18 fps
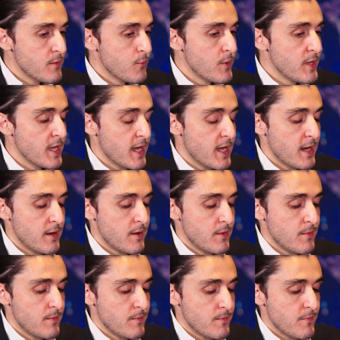we
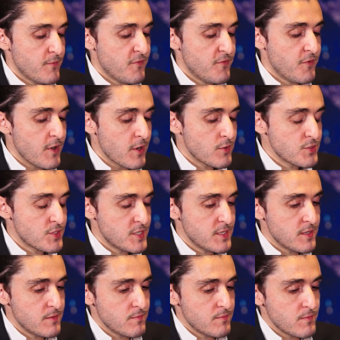are
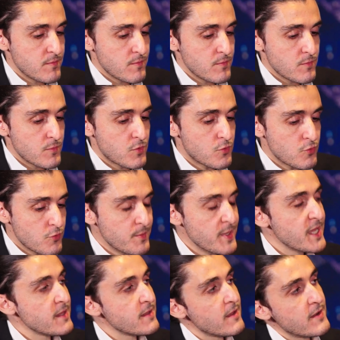focusing in two
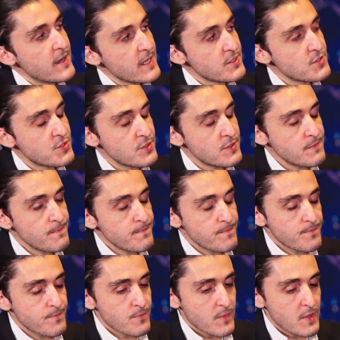main directions.
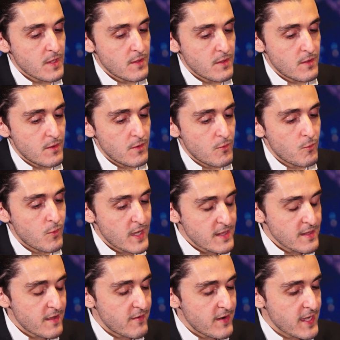
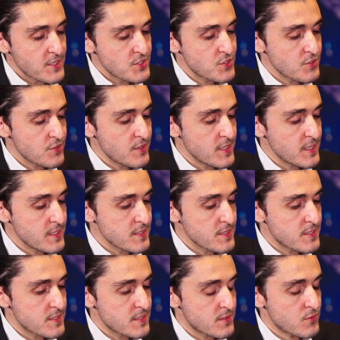One direction
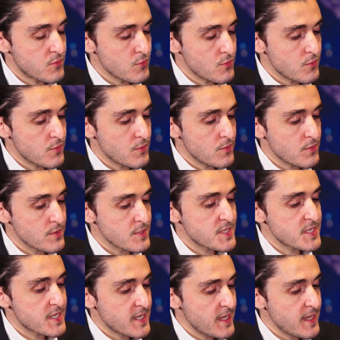is to
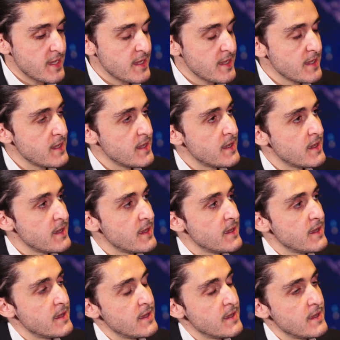scale
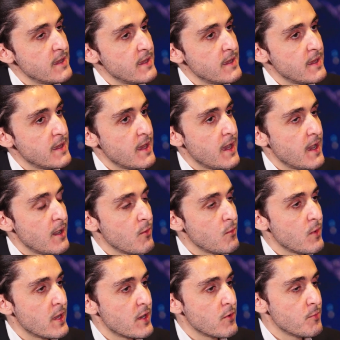
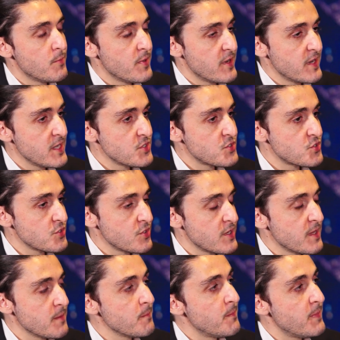our
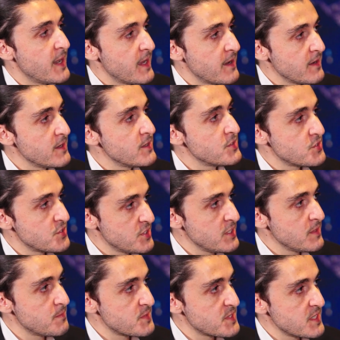operation and
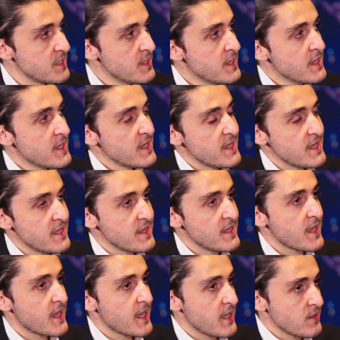partnerships
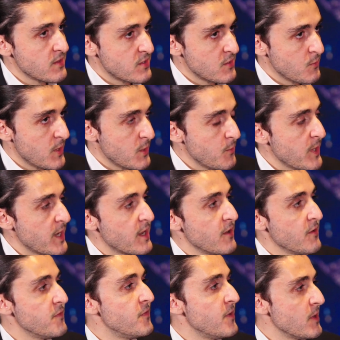in the country where we are
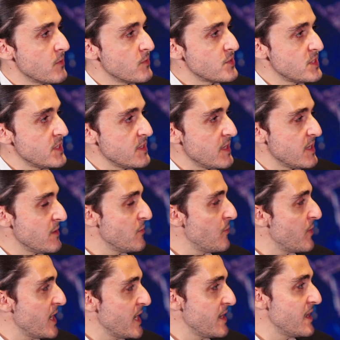now focusing,
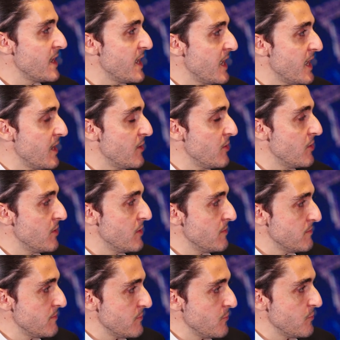and right now
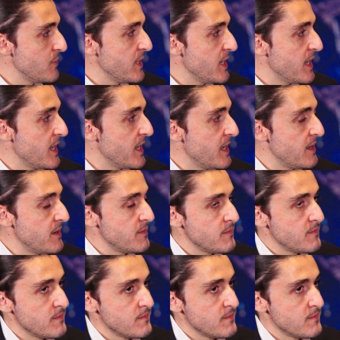we are